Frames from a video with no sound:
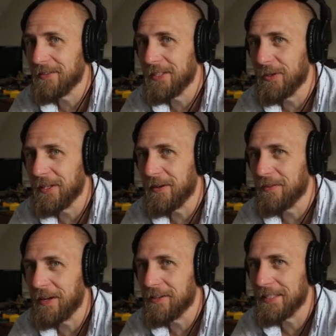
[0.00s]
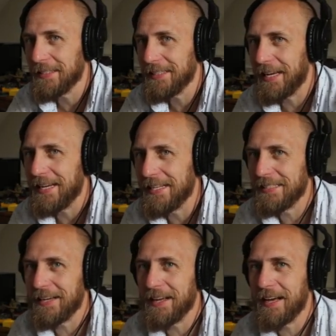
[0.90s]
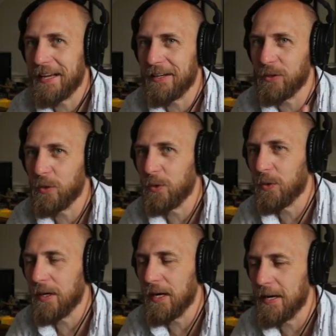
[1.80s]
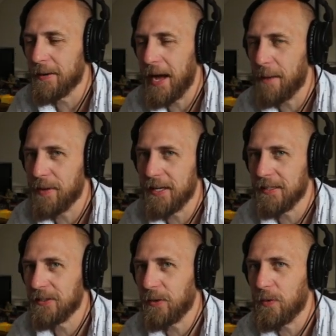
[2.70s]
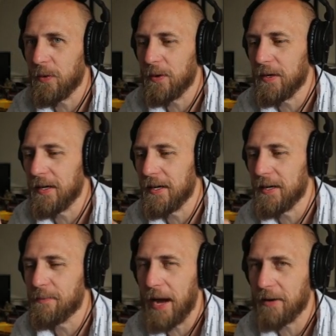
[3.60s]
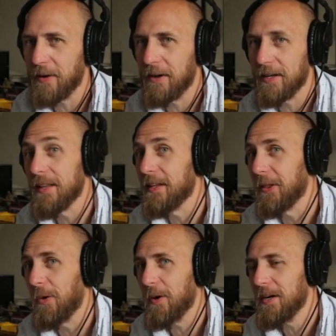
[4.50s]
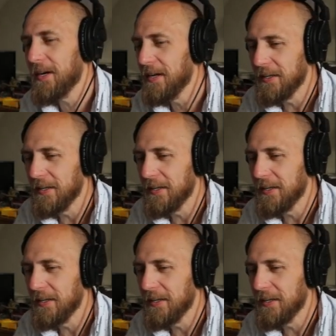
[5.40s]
to do a little flavor text that hints at cool happenings or background in the lore.